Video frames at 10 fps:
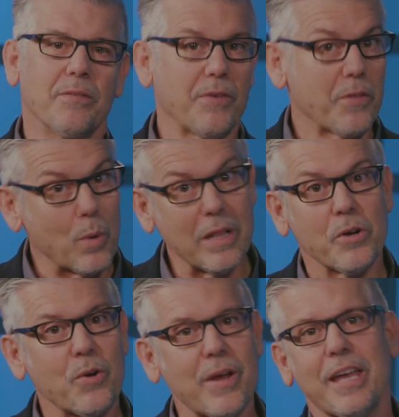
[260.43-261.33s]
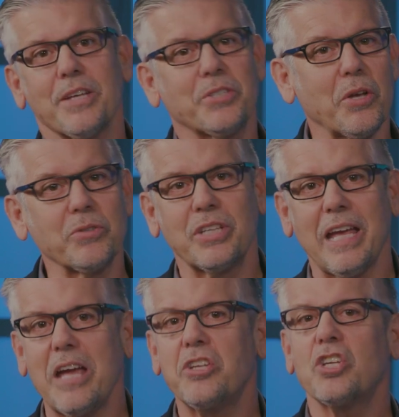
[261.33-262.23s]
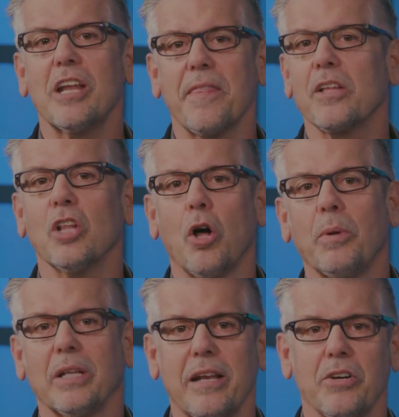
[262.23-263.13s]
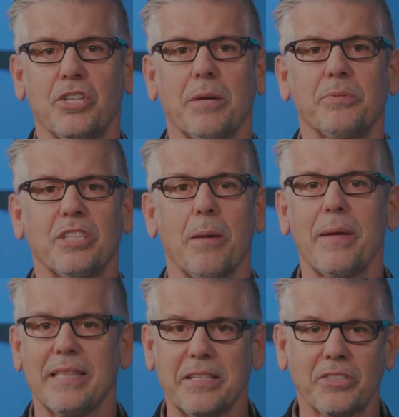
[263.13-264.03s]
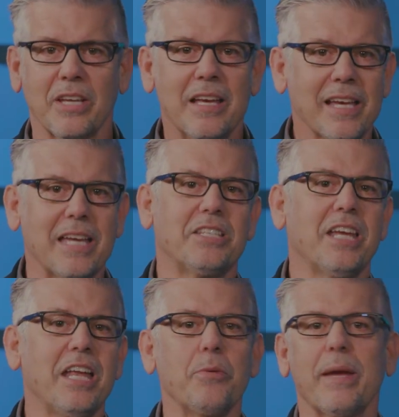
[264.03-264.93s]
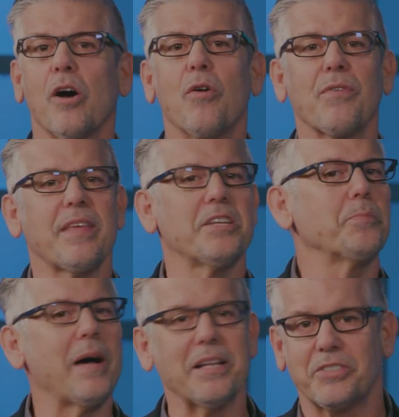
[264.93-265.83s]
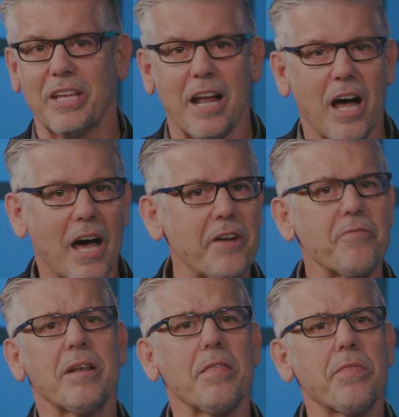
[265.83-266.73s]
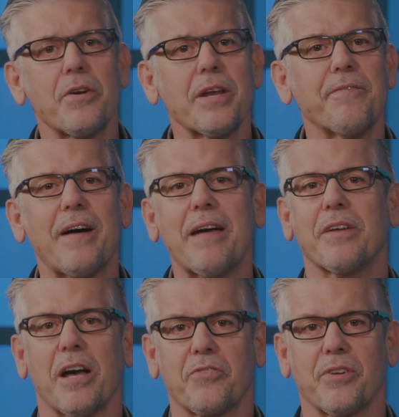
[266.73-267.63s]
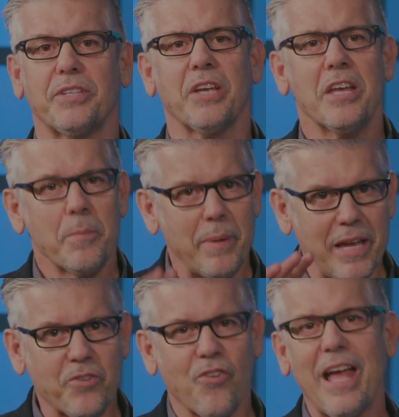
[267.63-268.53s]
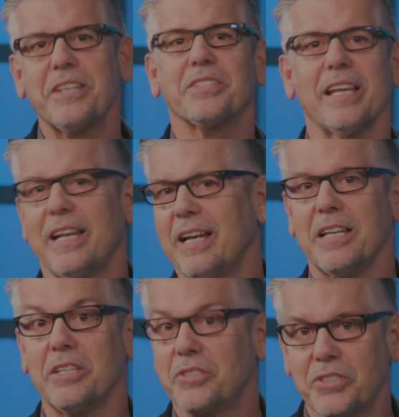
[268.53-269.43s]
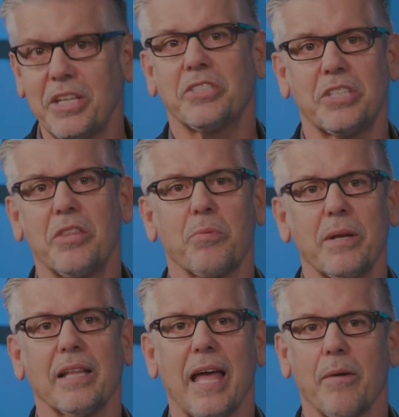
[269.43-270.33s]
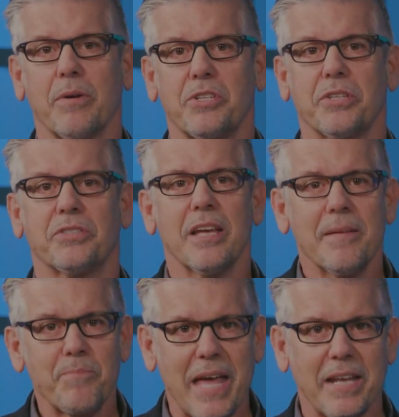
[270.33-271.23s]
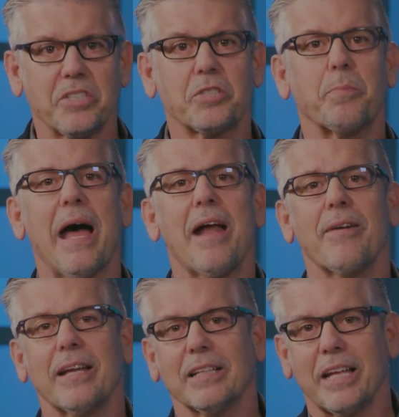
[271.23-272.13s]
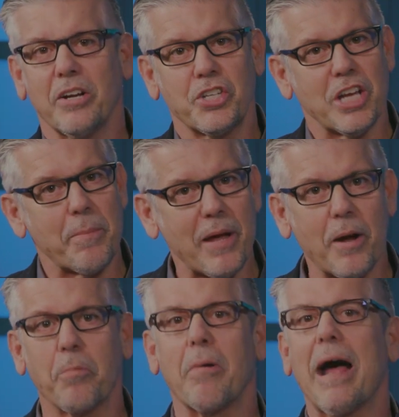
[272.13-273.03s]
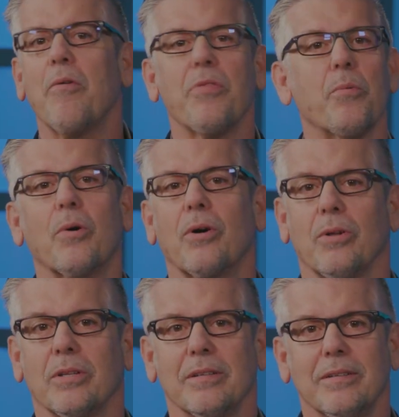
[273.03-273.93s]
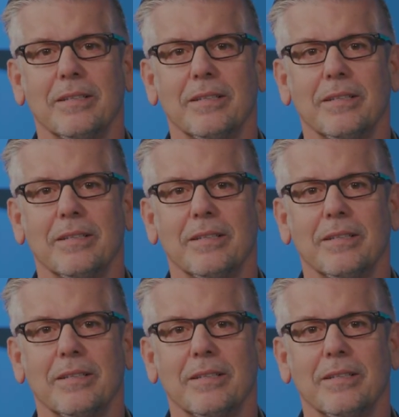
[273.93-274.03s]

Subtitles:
for the Willow Creek Association and the Global Leadership Summit that's continuing over these months in 135 countries, being translated into 63 languages and inspiring leadership around the world.